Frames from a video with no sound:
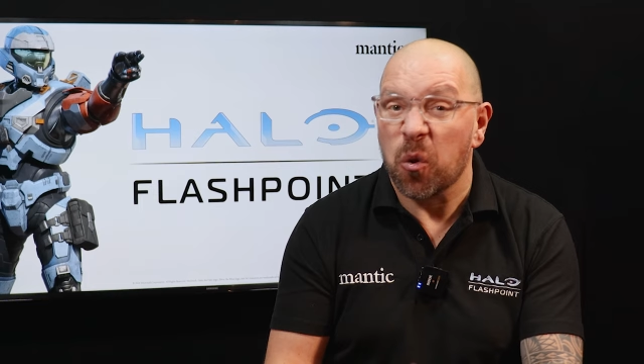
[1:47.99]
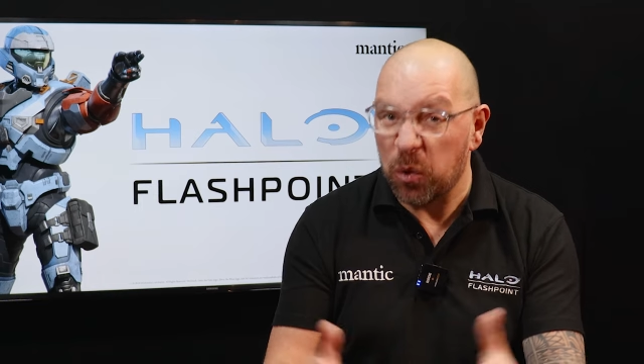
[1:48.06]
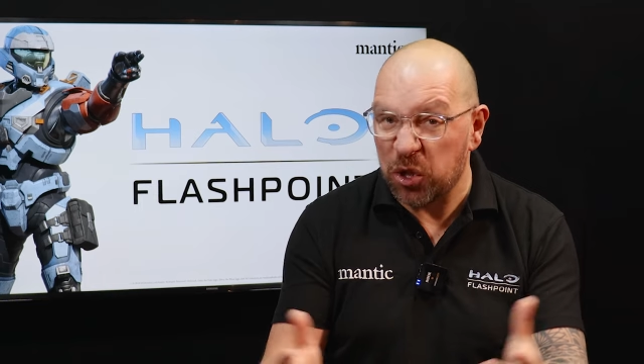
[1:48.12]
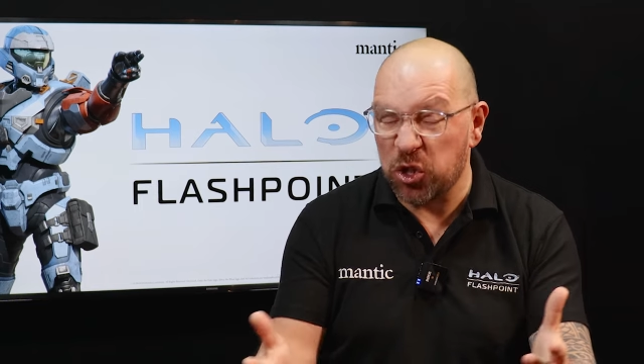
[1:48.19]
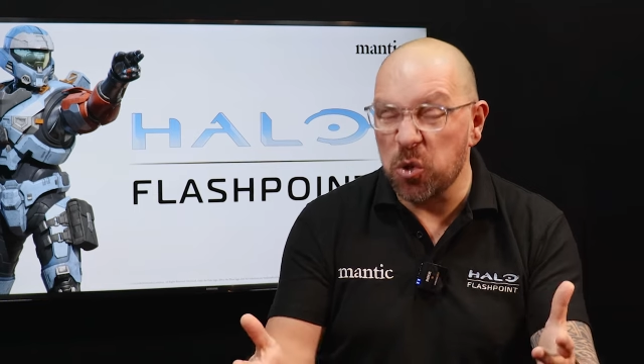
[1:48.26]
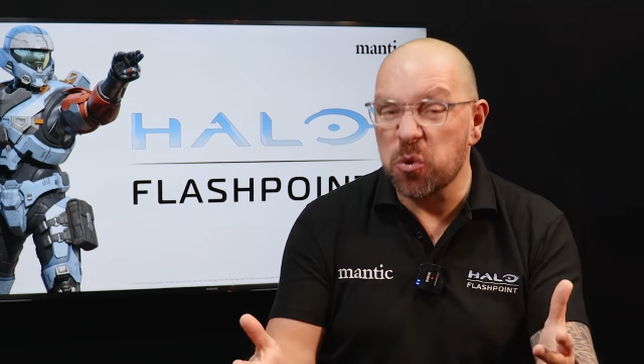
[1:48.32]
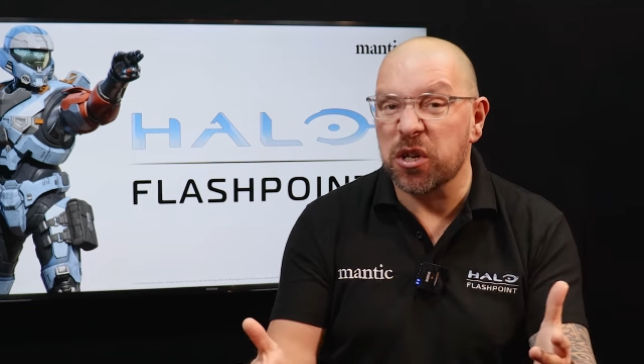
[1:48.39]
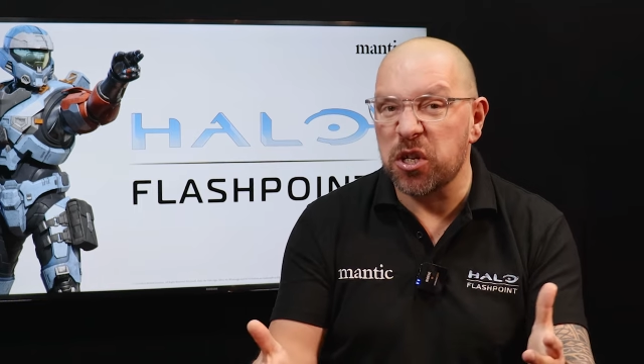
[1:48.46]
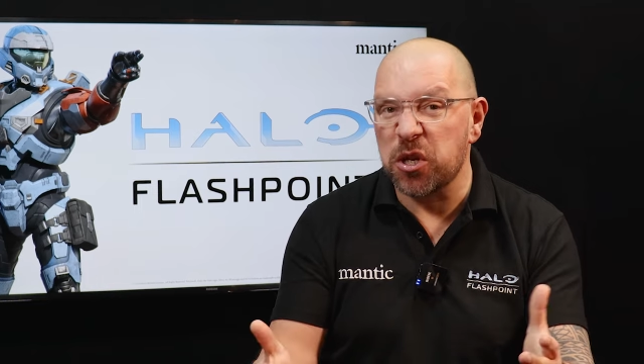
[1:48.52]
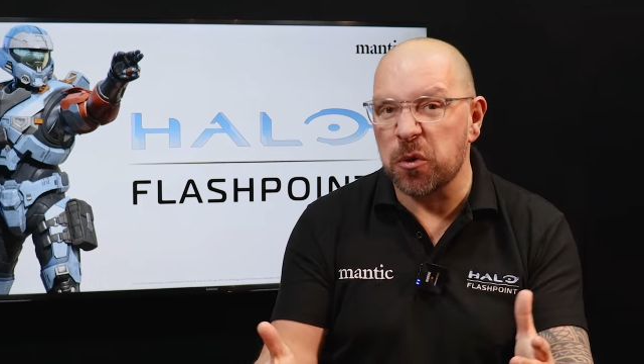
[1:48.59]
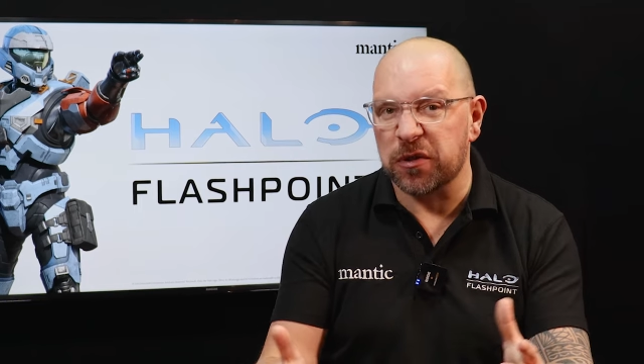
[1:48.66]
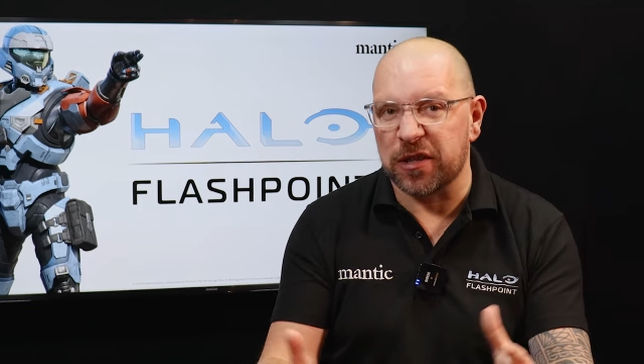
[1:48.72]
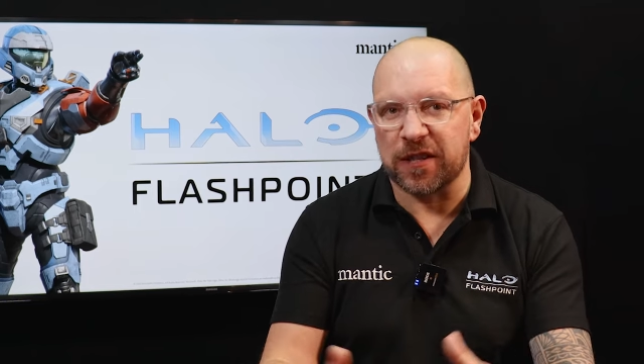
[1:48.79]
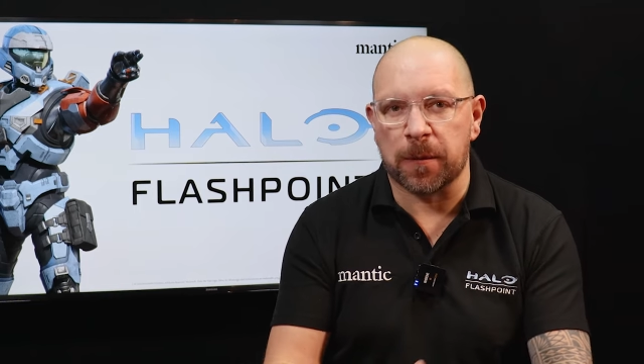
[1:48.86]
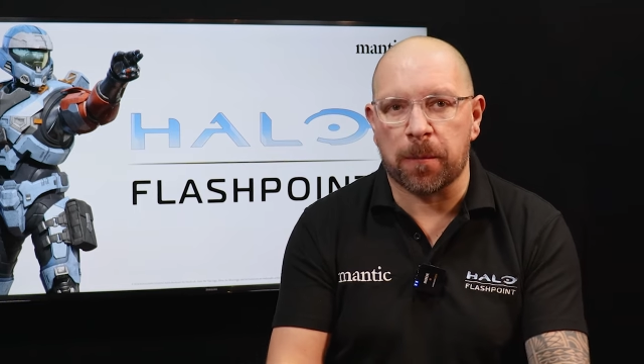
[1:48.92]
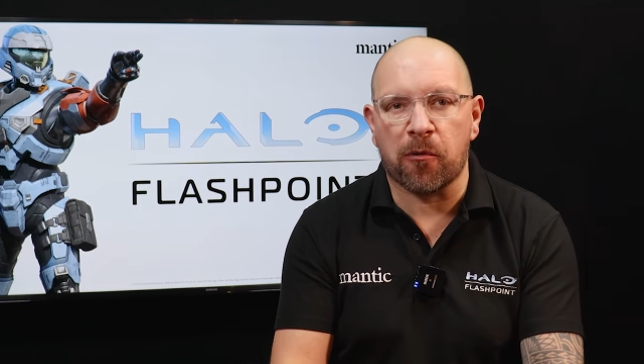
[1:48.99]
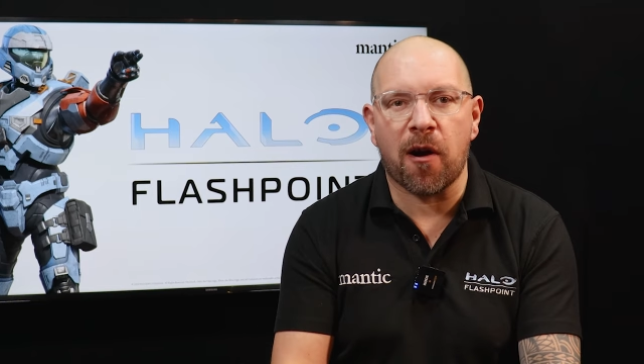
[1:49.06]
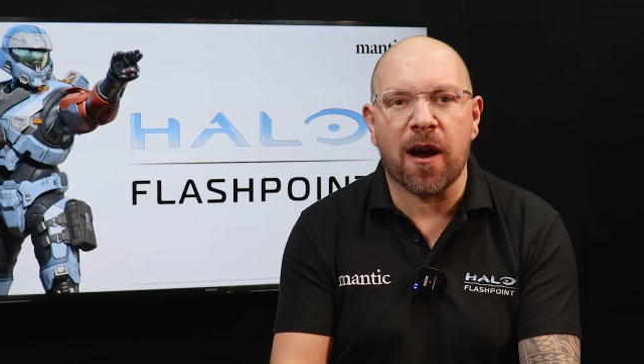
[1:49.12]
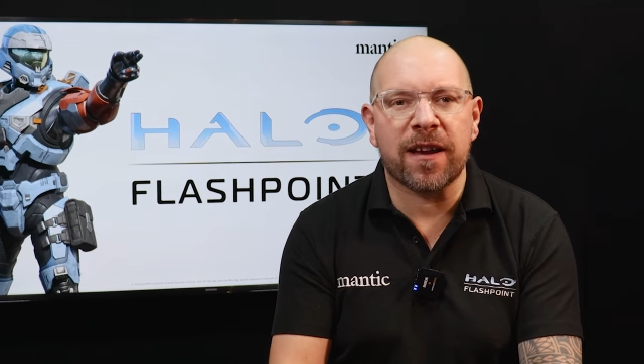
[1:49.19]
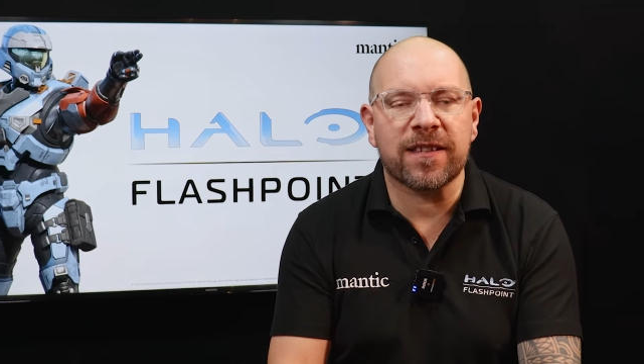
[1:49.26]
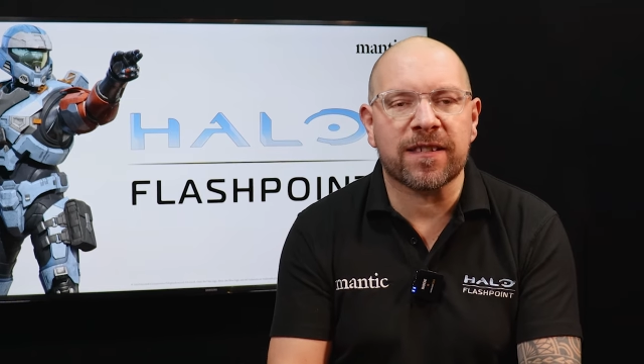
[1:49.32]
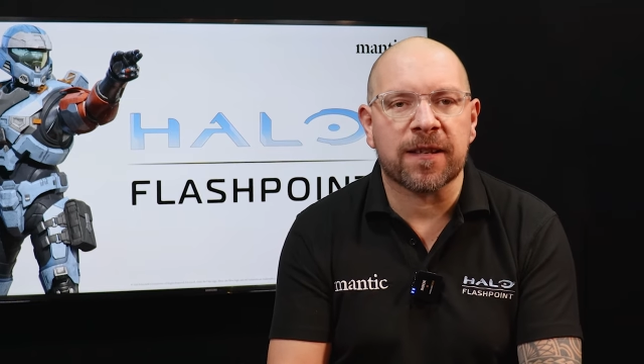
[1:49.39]
which you can use as a
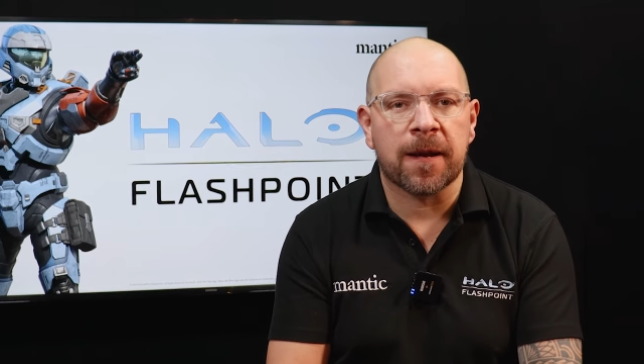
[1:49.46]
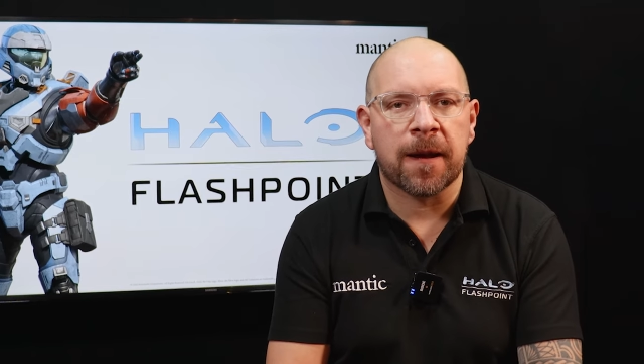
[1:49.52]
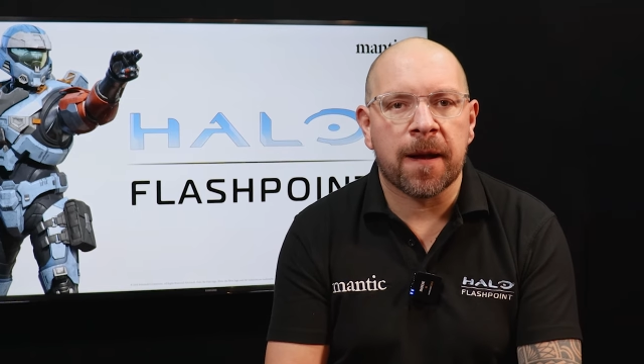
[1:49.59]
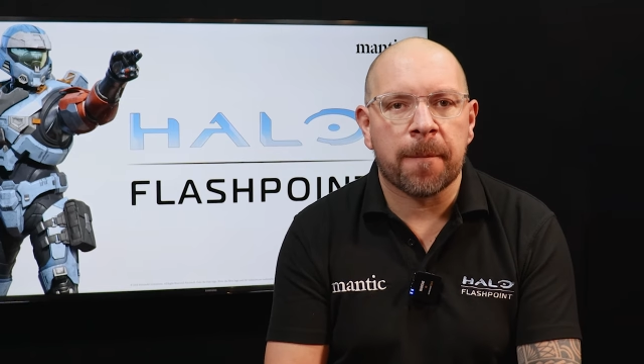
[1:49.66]
prize,